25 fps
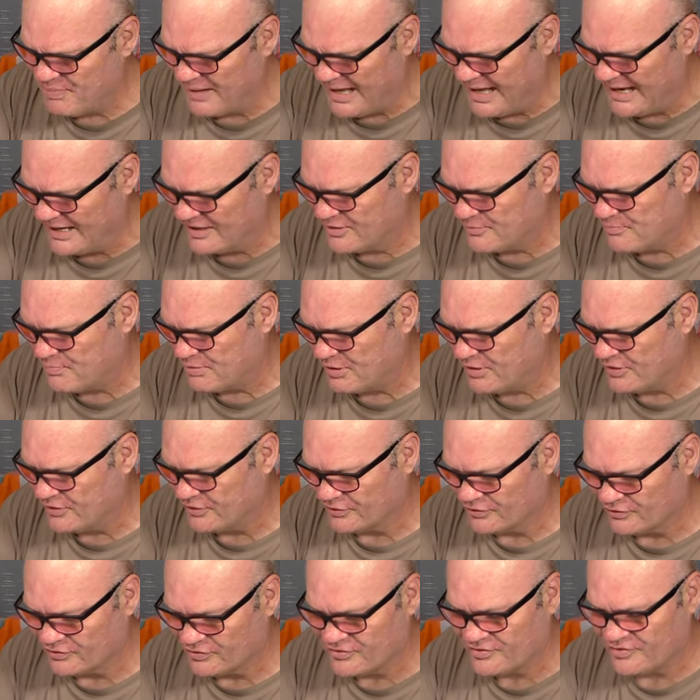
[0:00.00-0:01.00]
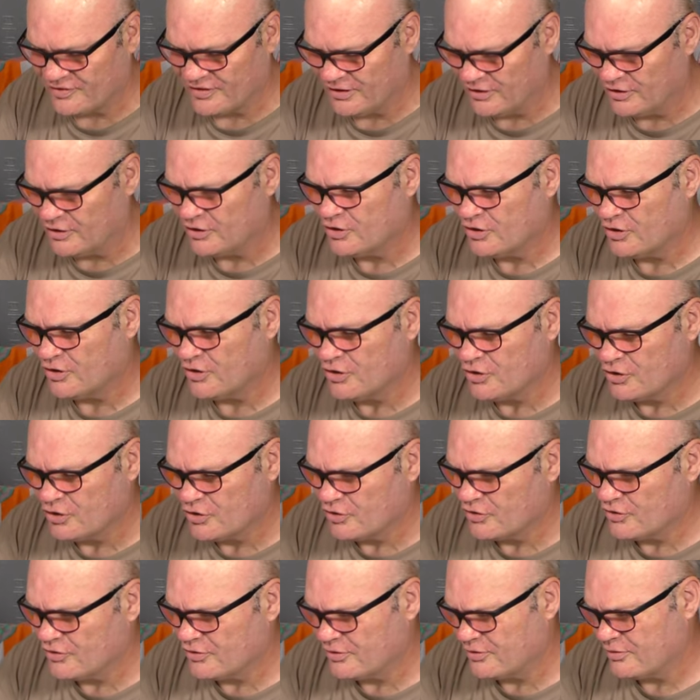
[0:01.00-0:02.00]
bag of balloons, the
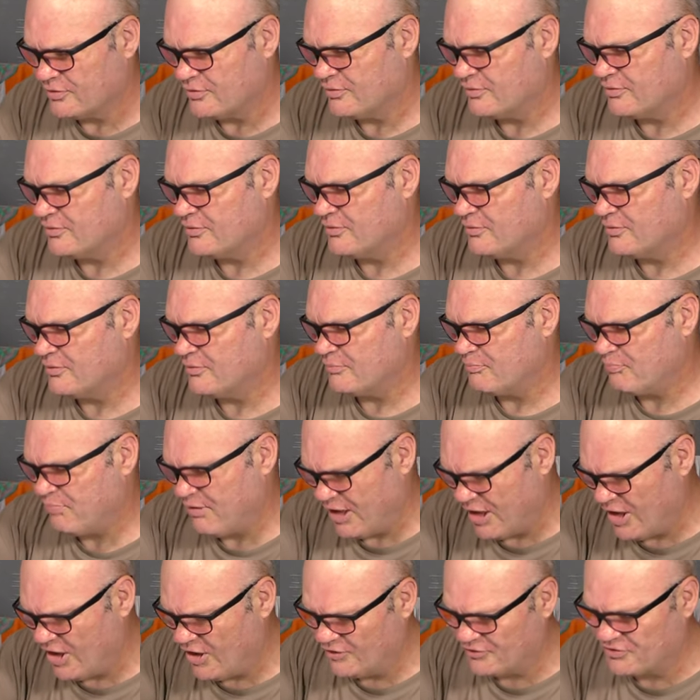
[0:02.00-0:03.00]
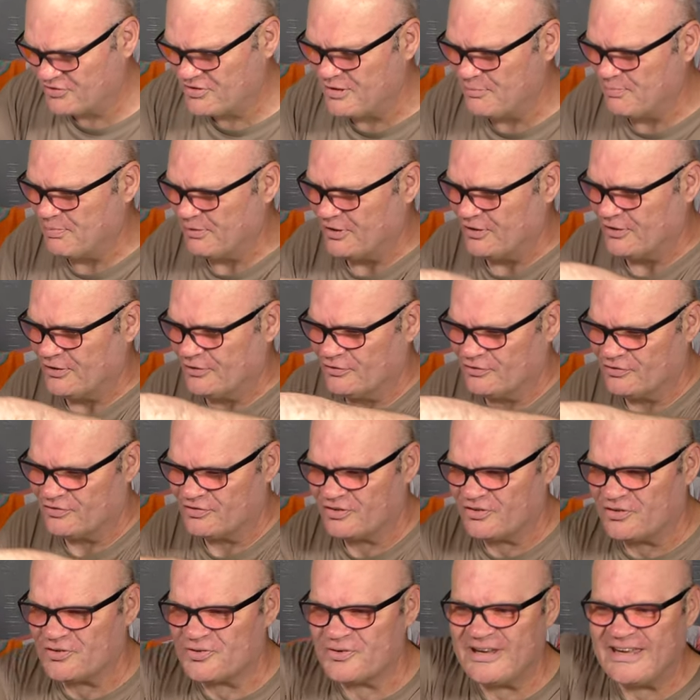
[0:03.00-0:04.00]
party
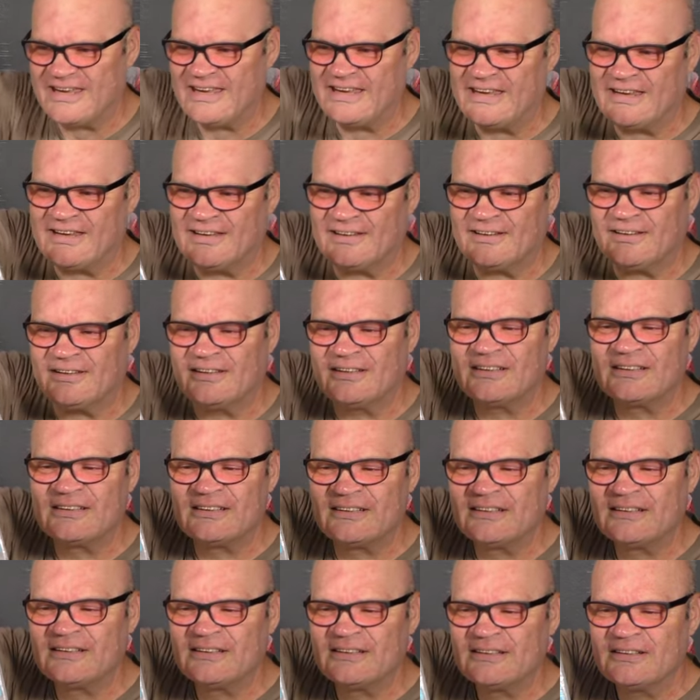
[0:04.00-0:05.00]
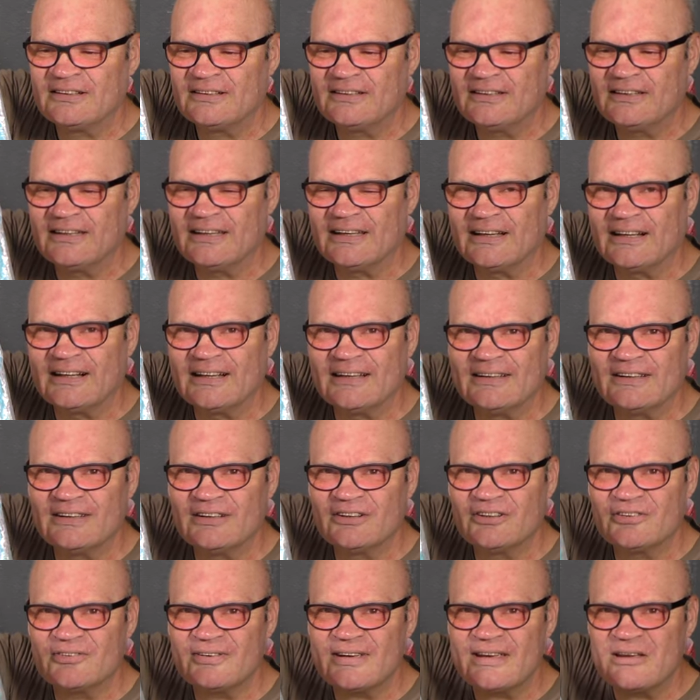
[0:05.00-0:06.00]
balloons, green. There you go,
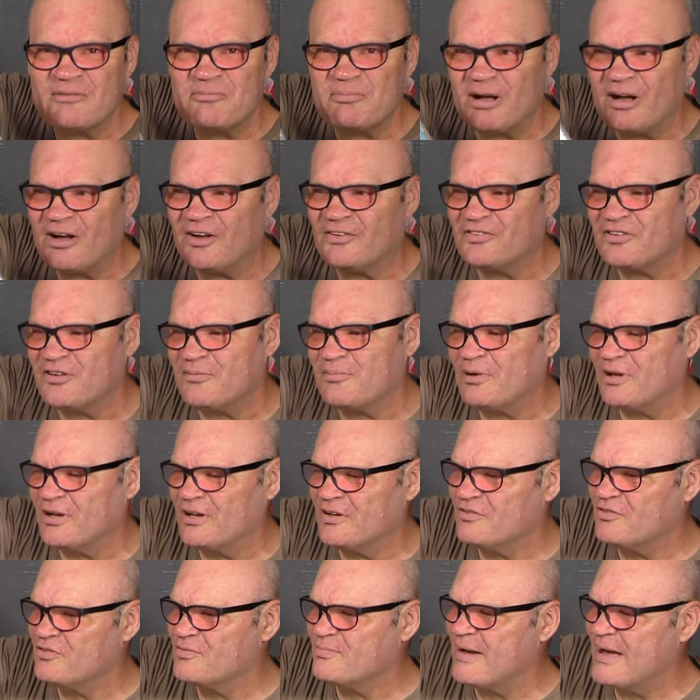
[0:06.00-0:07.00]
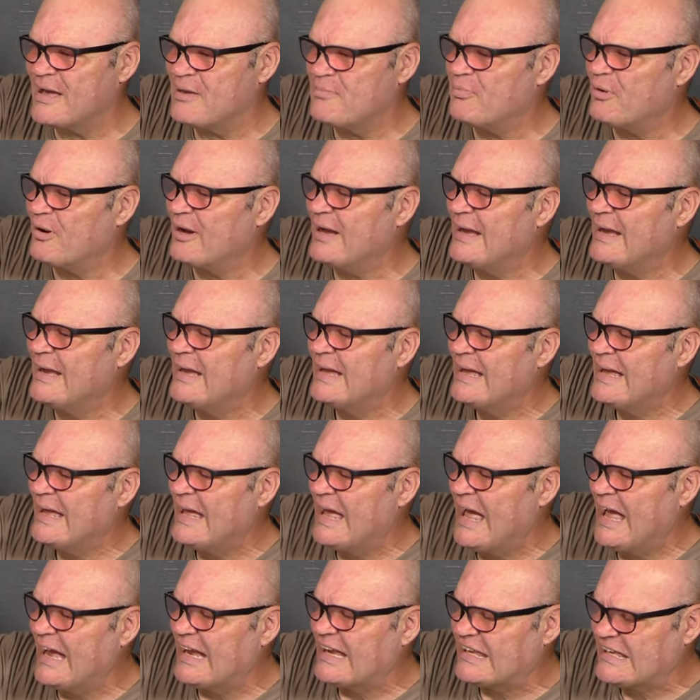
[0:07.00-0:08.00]
green party balloons made by
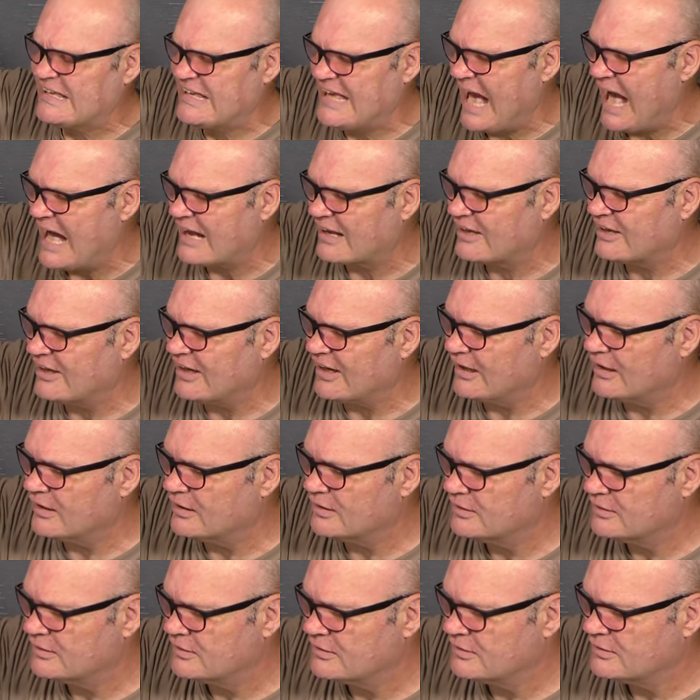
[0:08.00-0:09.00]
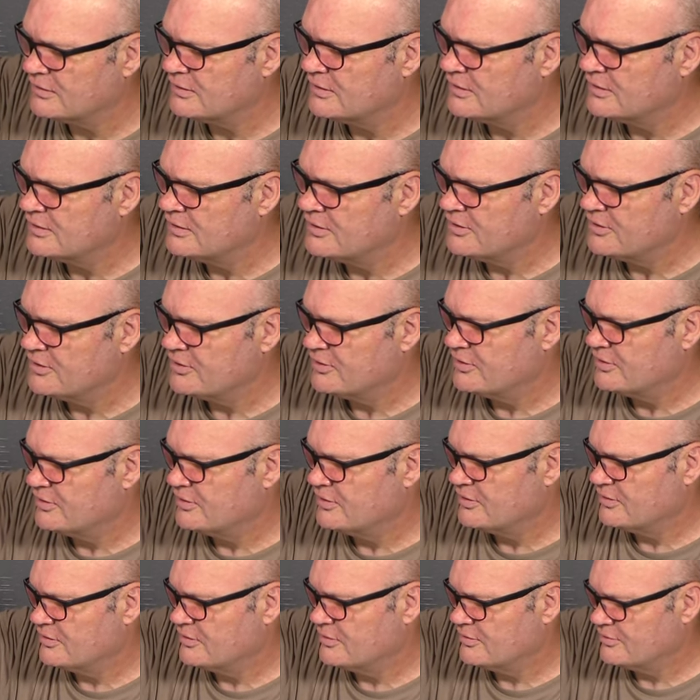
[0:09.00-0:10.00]
Gaka,
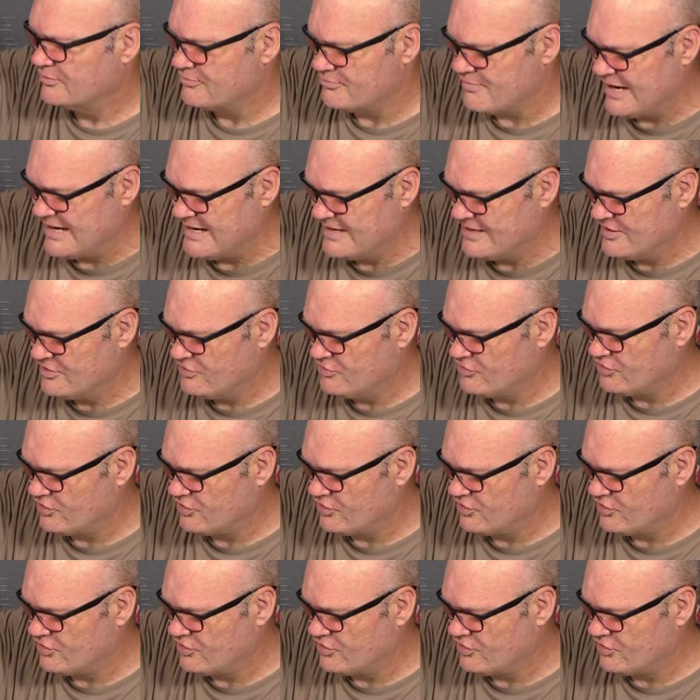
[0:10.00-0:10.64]
made in